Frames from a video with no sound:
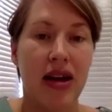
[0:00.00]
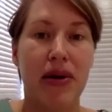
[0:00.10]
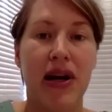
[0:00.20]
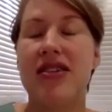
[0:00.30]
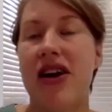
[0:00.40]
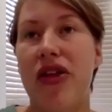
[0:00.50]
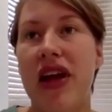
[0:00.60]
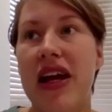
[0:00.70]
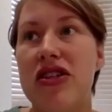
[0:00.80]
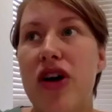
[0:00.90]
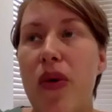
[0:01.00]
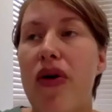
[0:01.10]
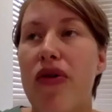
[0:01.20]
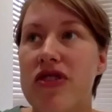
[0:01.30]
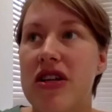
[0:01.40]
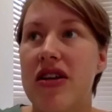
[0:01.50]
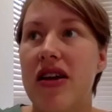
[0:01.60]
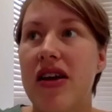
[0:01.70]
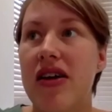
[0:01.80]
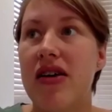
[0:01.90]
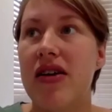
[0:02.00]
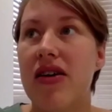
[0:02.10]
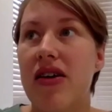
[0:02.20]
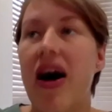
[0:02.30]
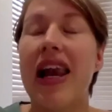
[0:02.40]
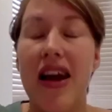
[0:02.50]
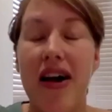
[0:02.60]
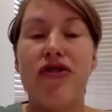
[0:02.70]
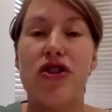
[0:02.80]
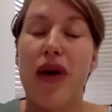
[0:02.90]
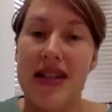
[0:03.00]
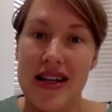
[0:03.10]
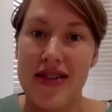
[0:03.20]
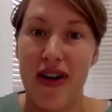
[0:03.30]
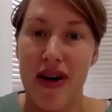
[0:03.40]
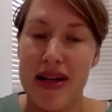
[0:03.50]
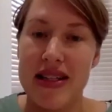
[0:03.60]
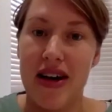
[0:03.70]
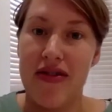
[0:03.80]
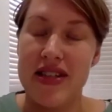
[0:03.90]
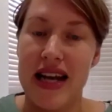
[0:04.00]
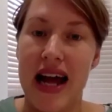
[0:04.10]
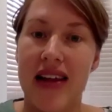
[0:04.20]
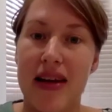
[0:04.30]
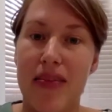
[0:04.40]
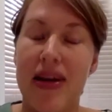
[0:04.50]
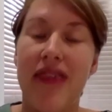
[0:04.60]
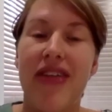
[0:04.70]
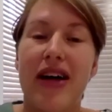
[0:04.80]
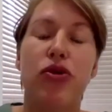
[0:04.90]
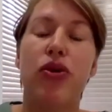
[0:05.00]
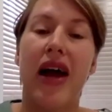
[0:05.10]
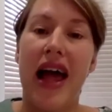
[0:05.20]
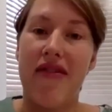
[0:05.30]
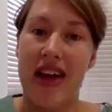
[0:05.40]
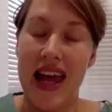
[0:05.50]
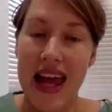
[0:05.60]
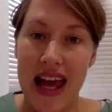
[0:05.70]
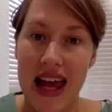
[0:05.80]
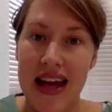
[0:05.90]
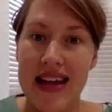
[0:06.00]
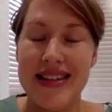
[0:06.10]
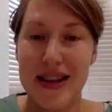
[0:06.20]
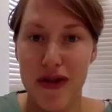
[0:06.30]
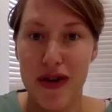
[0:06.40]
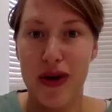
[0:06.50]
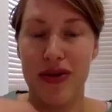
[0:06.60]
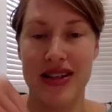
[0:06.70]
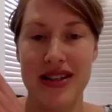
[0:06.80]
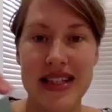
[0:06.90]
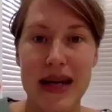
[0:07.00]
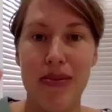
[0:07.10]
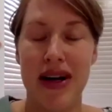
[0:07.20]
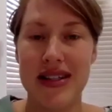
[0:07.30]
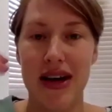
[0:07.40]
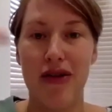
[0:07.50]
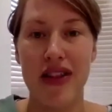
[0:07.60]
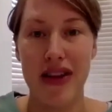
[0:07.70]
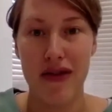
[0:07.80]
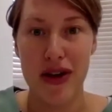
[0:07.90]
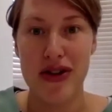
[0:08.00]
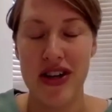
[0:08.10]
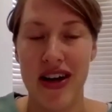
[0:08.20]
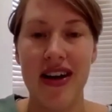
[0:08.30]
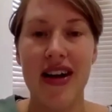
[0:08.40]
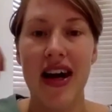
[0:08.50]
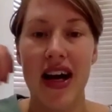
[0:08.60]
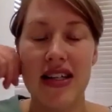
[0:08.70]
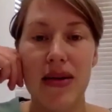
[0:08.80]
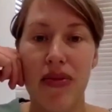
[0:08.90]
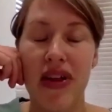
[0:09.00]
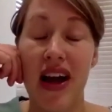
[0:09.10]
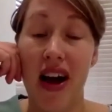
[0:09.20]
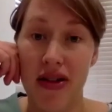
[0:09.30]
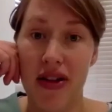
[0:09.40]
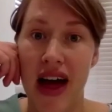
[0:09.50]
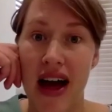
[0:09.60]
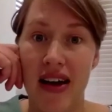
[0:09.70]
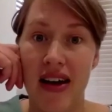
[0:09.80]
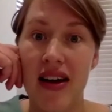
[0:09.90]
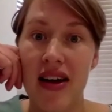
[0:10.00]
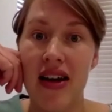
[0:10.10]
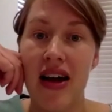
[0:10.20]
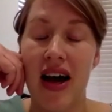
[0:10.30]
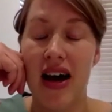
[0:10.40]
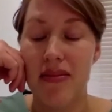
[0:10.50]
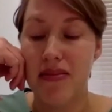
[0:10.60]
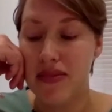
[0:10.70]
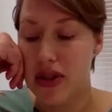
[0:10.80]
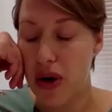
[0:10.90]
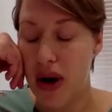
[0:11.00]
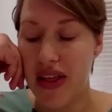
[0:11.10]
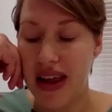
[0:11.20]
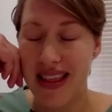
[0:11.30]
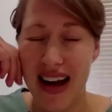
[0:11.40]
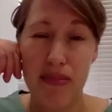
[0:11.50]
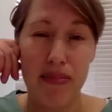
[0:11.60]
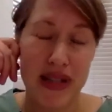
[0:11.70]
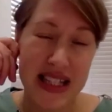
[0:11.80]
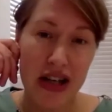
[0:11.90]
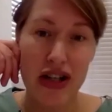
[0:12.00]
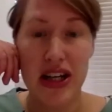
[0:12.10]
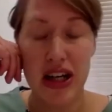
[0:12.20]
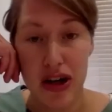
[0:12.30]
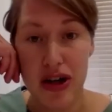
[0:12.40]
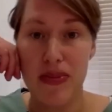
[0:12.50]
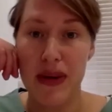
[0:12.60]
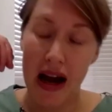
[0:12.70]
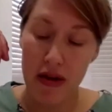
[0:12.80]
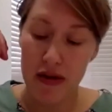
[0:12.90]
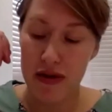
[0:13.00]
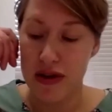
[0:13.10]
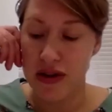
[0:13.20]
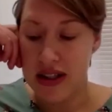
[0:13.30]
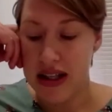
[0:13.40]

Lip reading: Because I think so often I love to identify myself as an athlete, but if that's all I ever hear, it's difficult to see myself in the future as something other than. So I think that potentially could be helpful.